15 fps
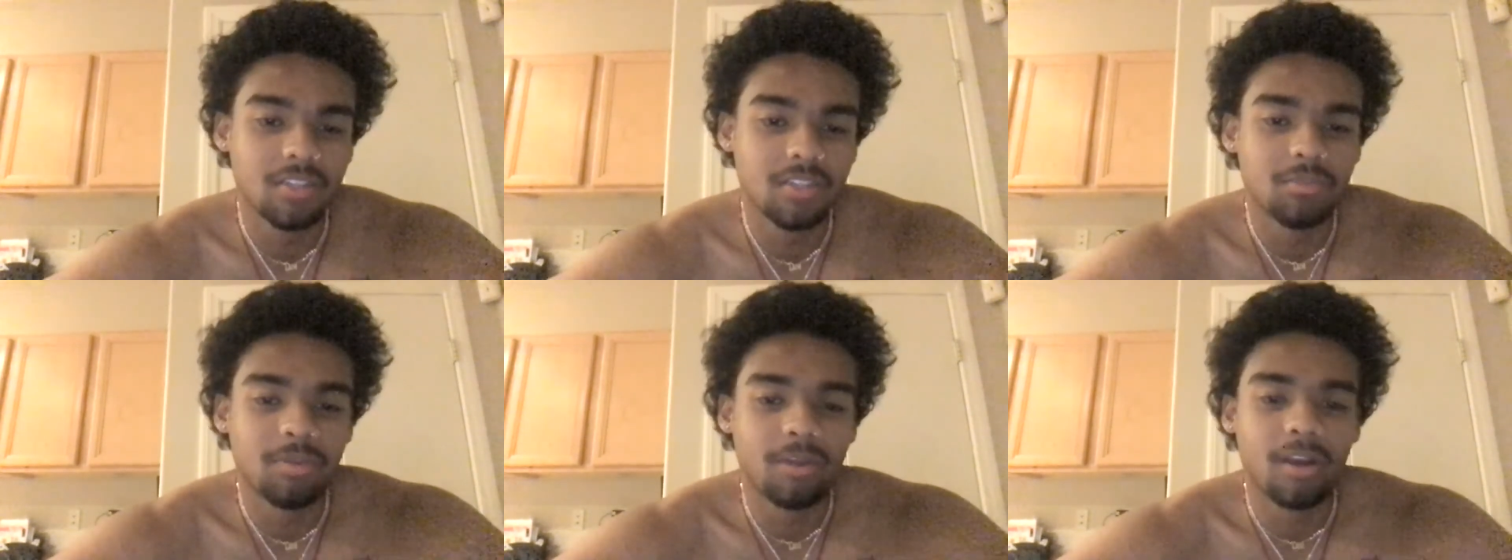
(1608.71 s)

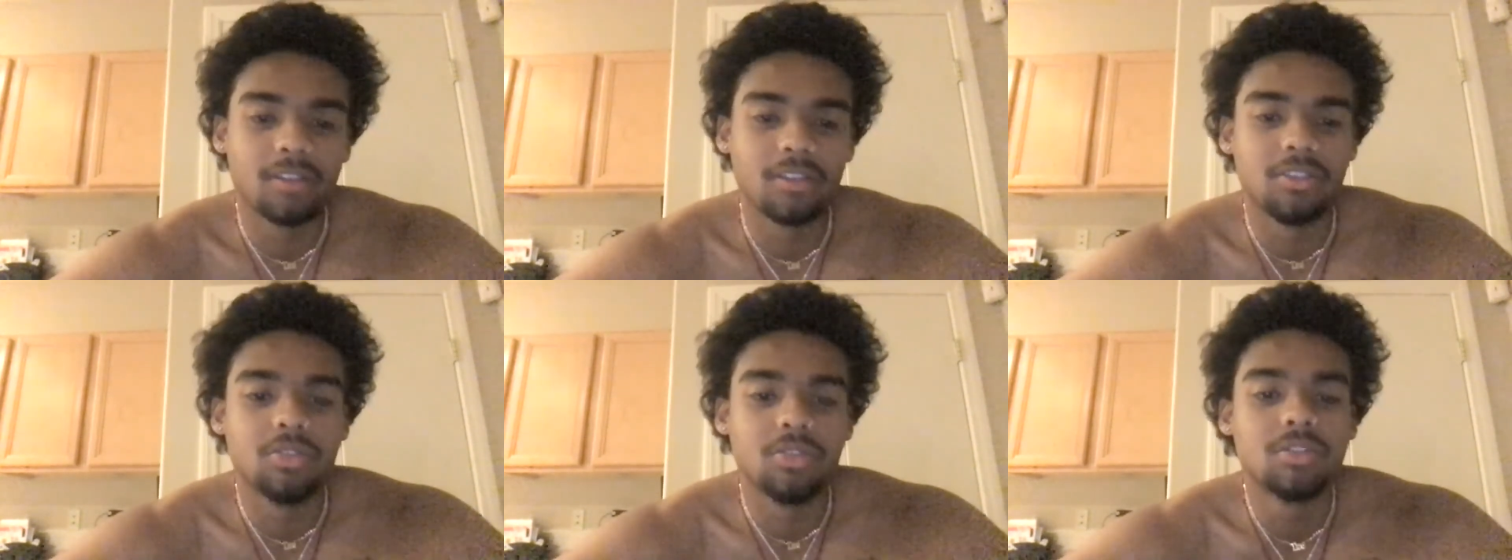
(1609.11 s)
Probably
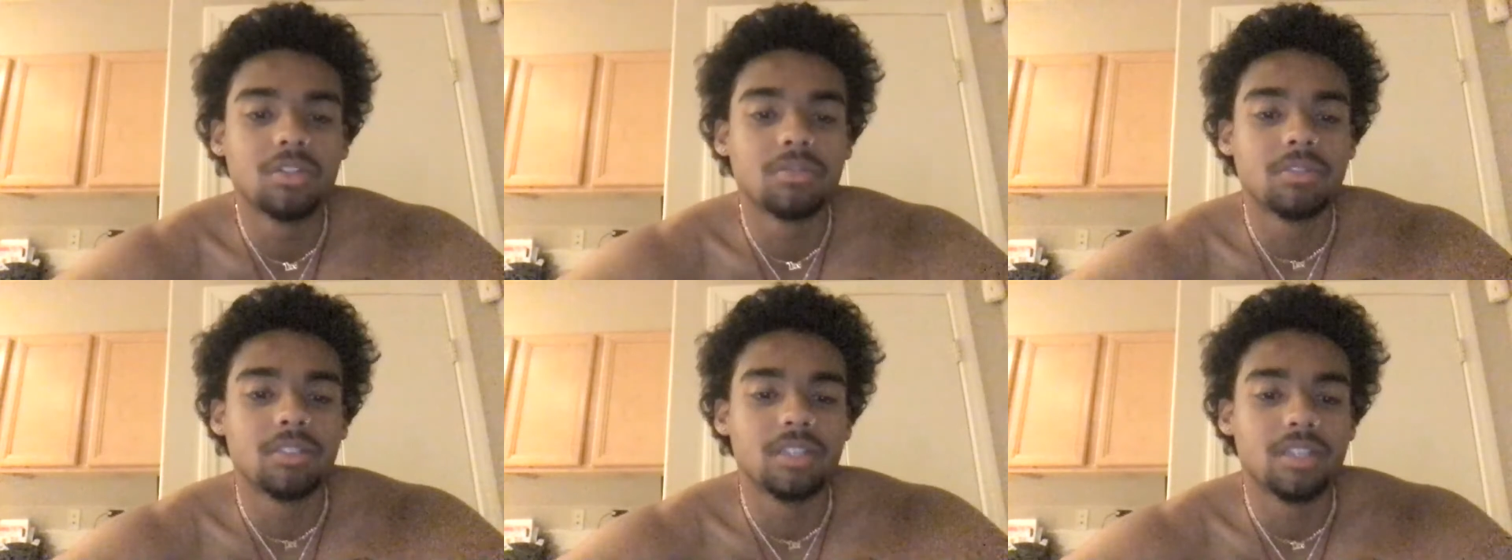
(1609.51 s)
do
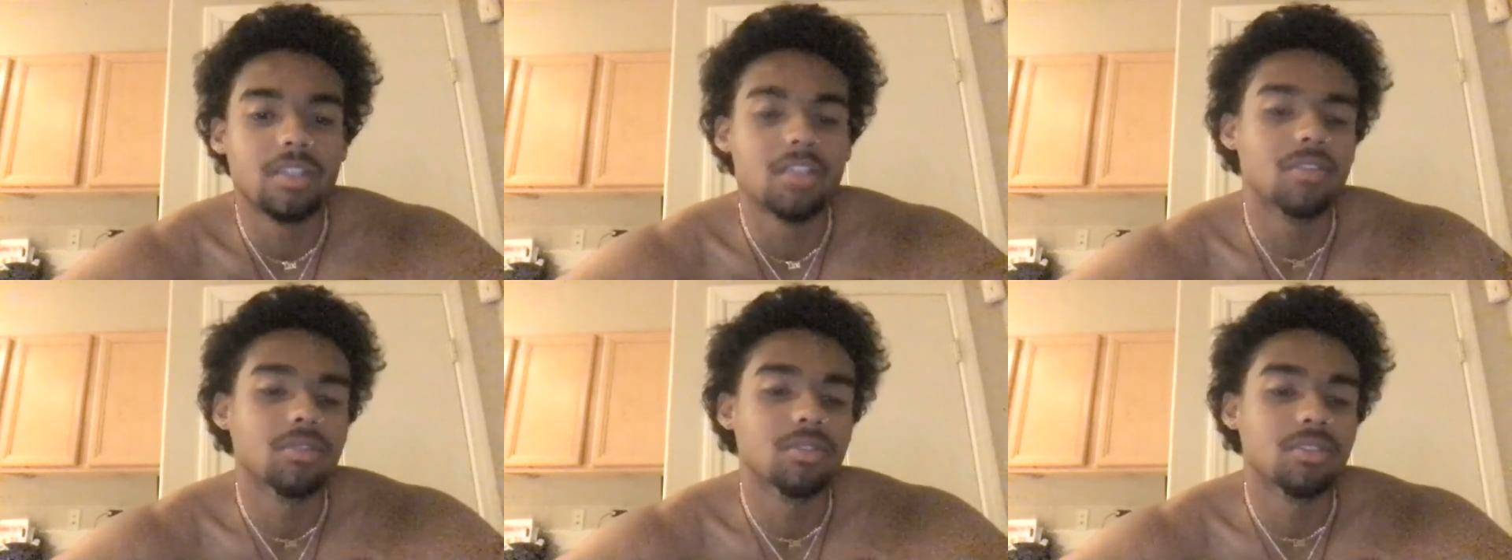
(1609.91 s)
something
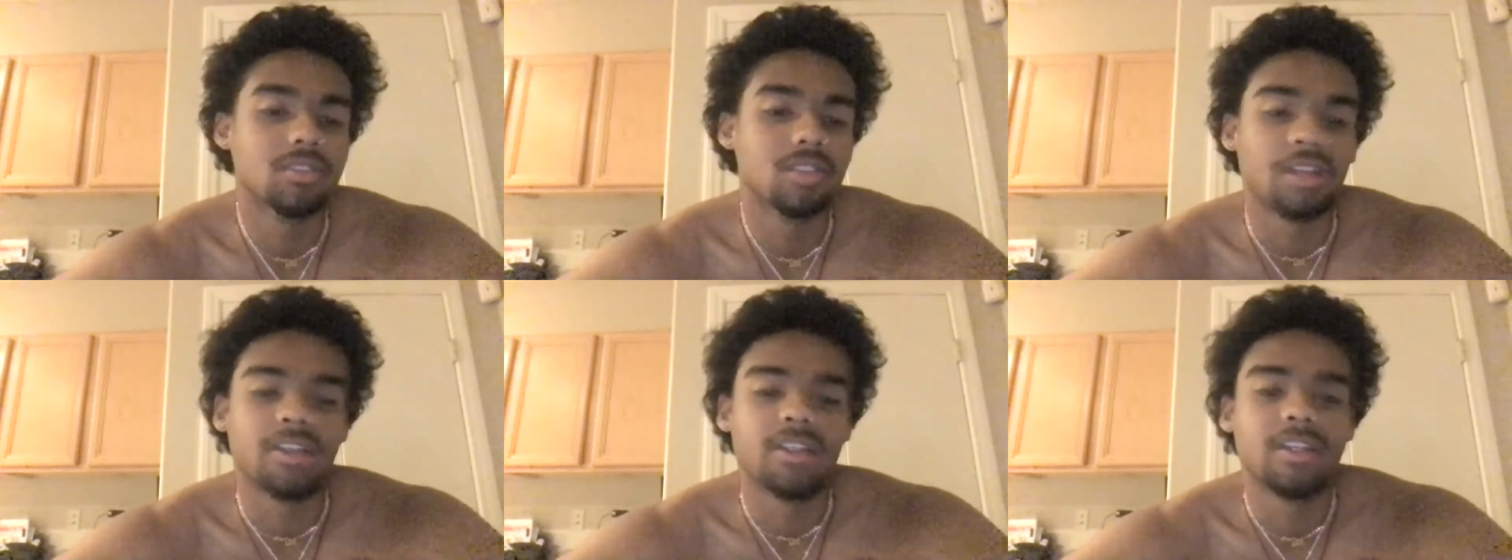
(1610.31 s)
ignorant
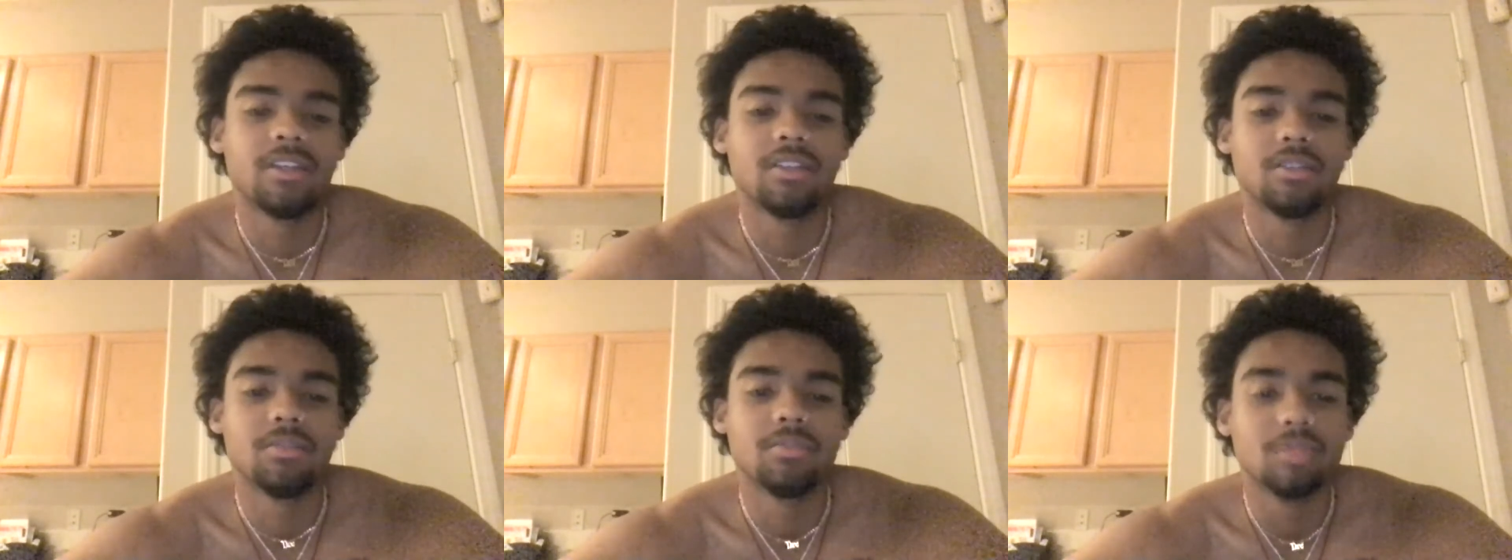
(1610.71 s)
like hit
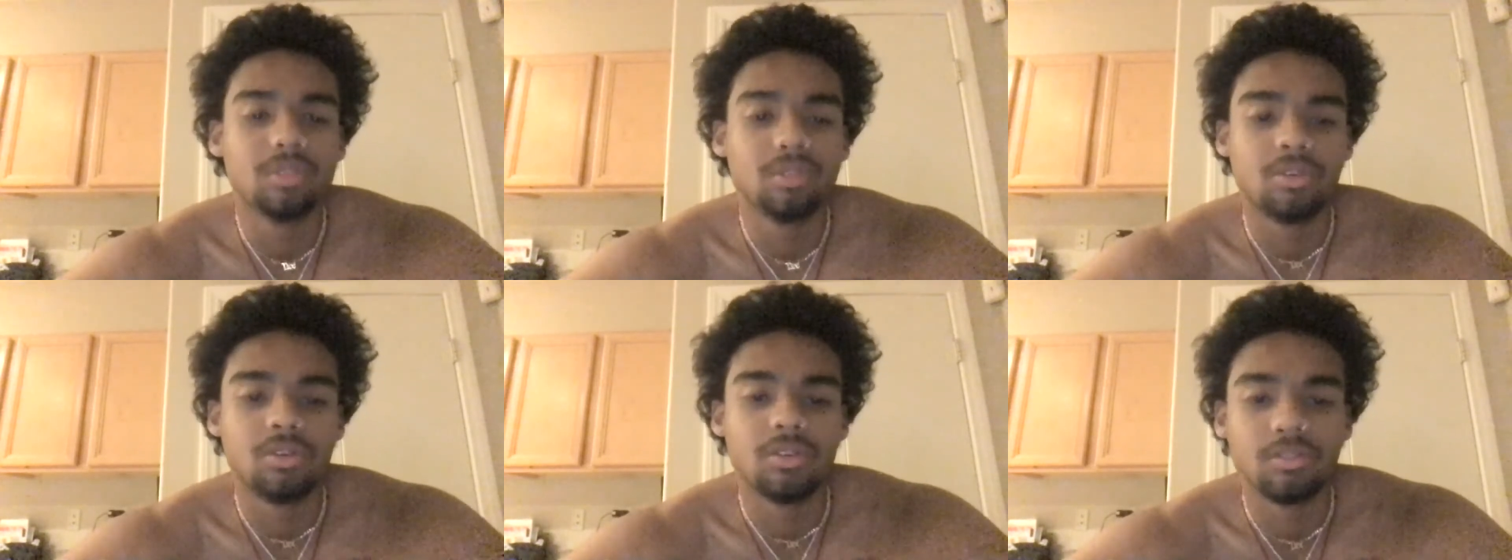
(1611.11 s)
them
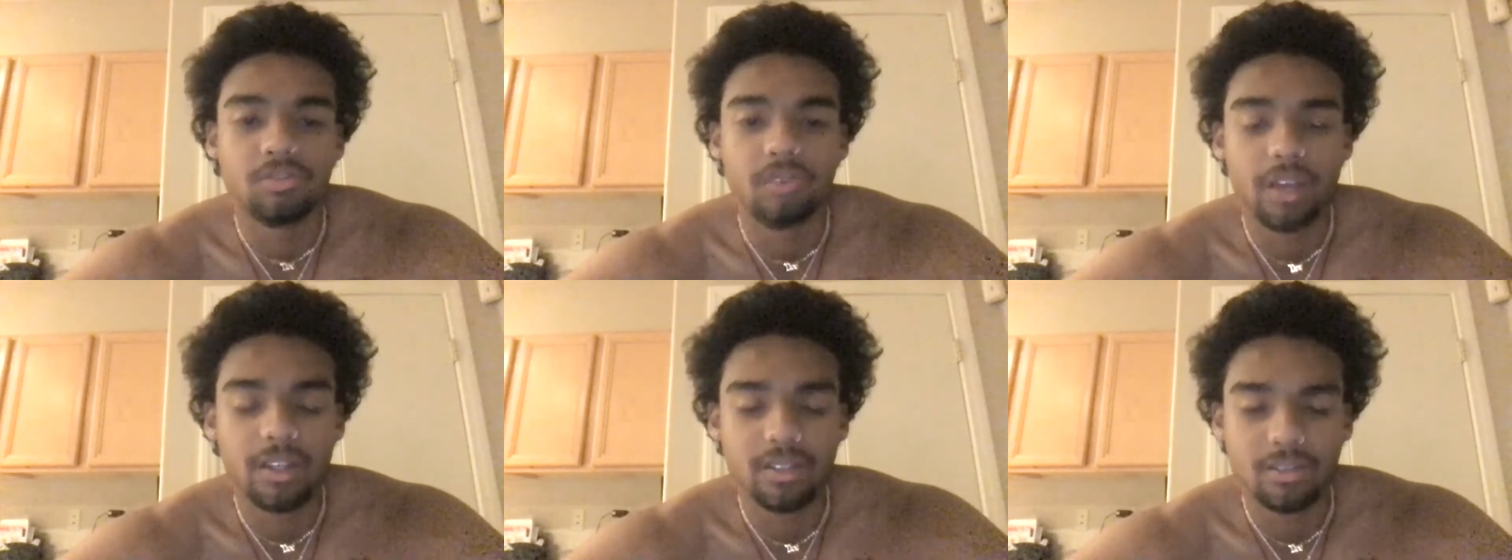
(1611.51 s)
or
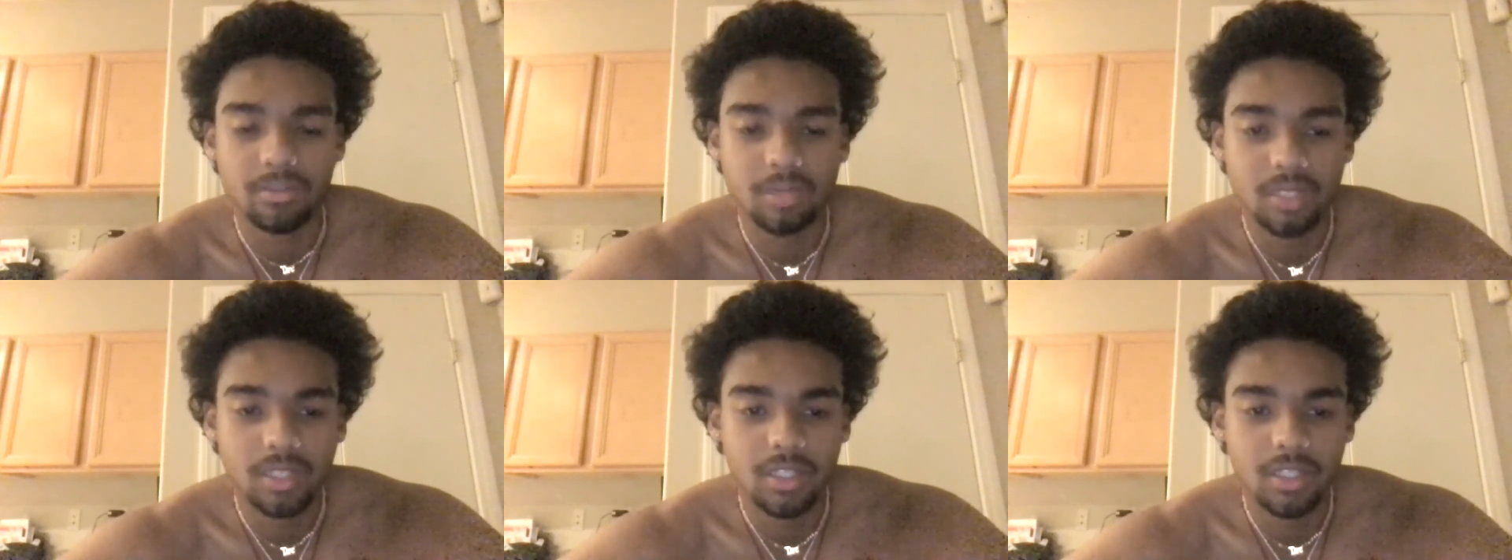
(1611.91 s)
fight them,